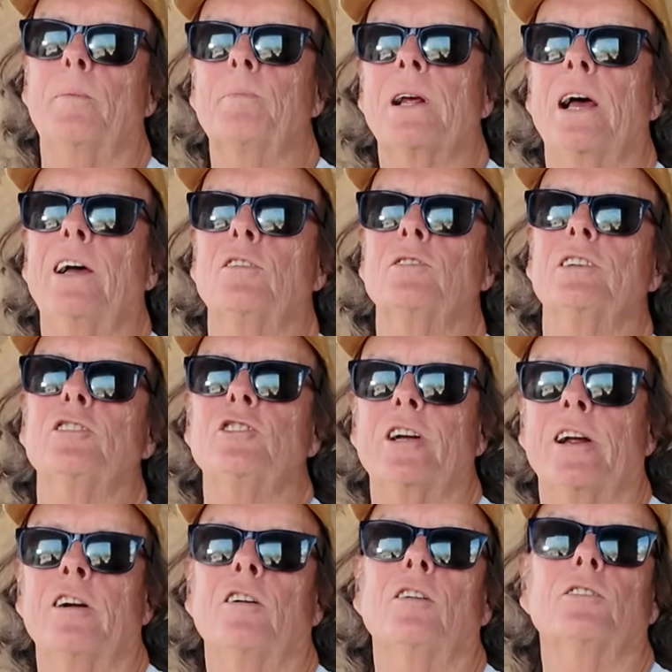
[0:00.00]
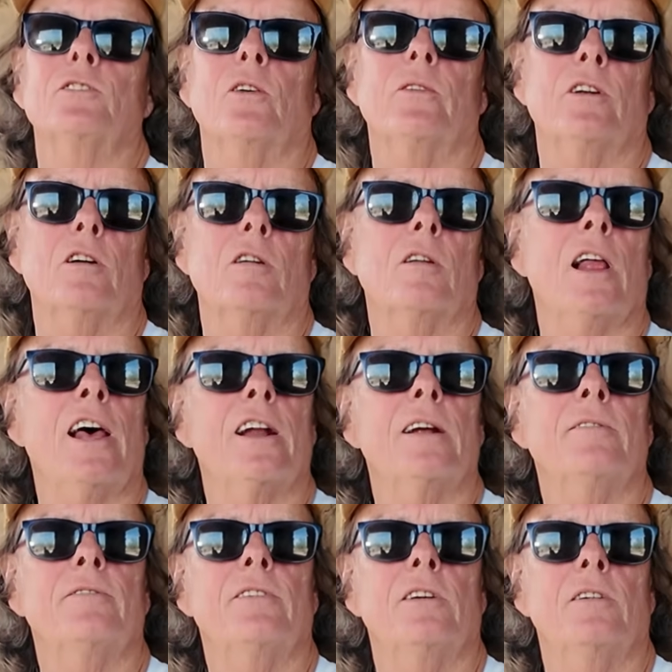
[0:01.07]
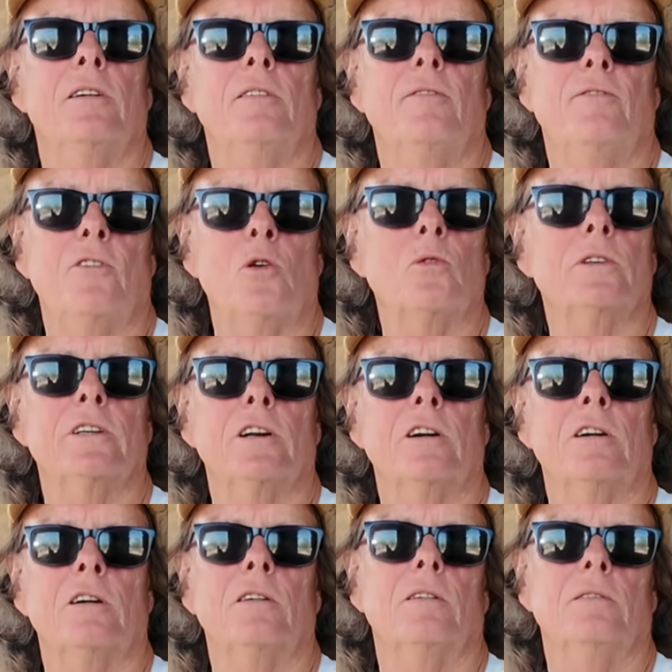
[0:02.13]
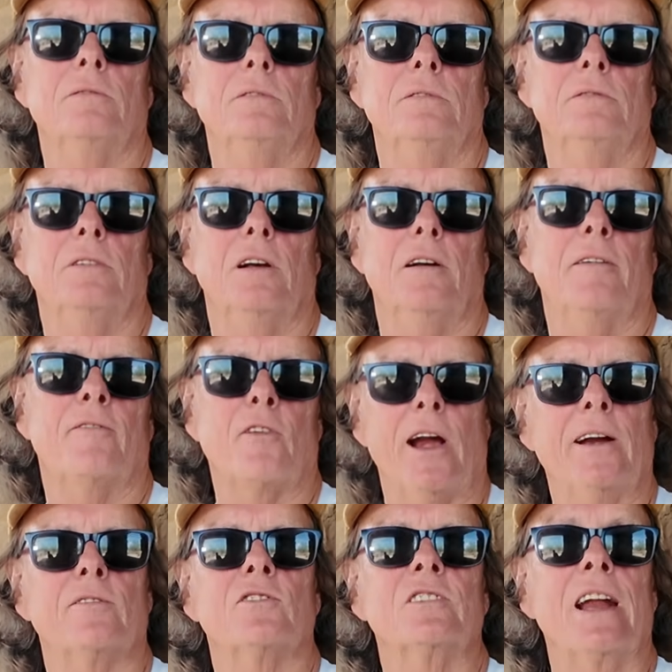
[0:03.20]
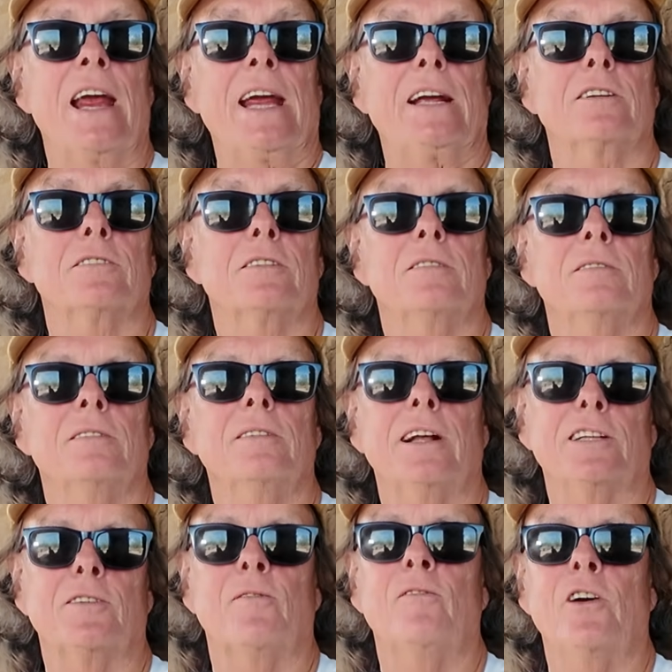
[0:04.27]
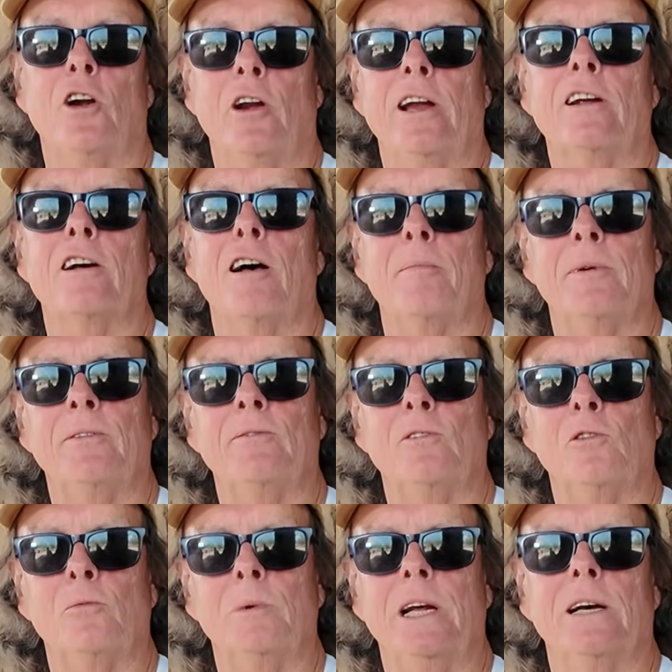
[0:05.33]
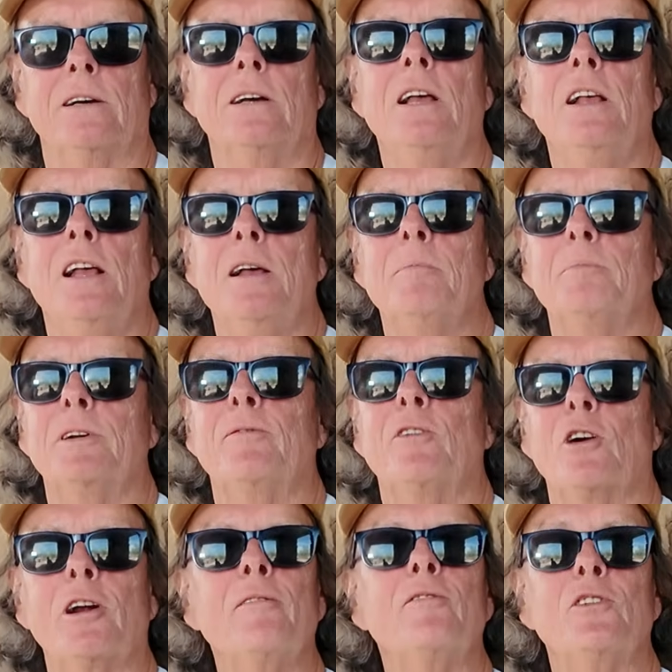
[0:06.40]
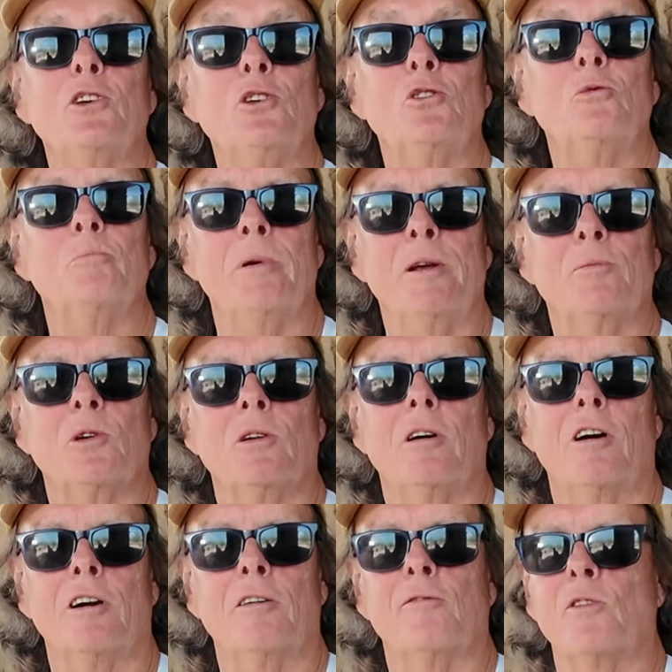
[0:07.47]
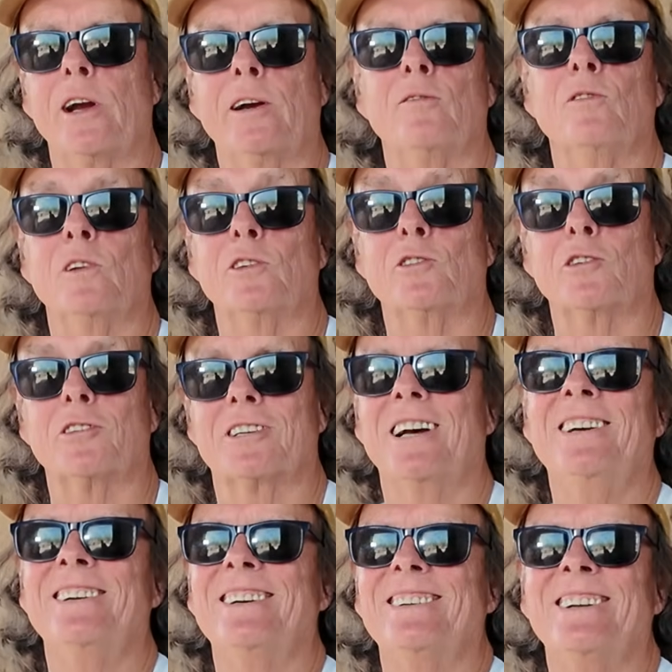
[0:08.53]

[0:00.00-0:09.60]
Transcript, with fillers: reptiles in general. So there are a lot of folks that are afraid of snakes. That's a very common phobia. But very few people are afraid of lizards.